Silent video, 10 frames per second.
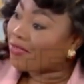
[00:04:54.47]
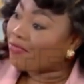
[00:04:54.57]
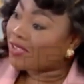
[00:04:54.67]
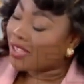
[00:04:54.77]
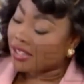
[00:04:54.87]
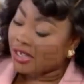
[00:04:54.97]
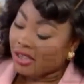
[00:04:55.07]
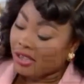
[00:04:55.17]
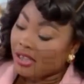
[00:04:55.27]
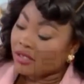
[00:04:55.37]
they've said
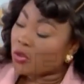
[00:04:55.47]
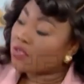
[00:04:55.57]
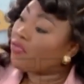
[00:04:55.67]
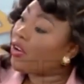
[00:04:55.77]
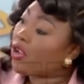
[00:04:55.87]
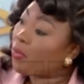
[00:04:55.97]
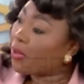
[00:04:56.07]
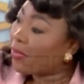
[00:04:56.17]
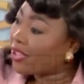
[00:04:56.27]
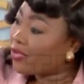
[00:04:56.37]
it wasn't very
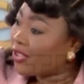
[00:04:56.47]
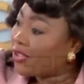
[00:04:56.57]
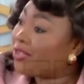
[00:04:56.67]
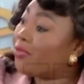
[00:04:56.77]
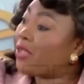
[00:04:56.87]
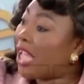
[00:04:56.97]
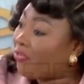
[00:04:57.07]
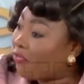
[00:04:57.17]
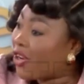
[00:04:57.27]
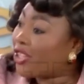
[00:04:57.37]
complimentary,
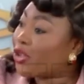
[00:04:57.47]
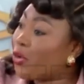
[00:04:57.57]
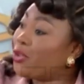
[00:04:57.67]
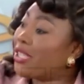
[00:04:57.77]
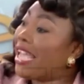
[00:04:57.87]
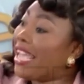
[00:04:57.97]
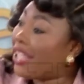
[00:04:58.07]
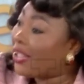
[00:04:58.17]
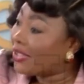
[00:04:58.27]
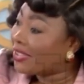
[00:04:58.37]
that phrase, go to
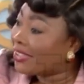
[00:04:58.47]
hell.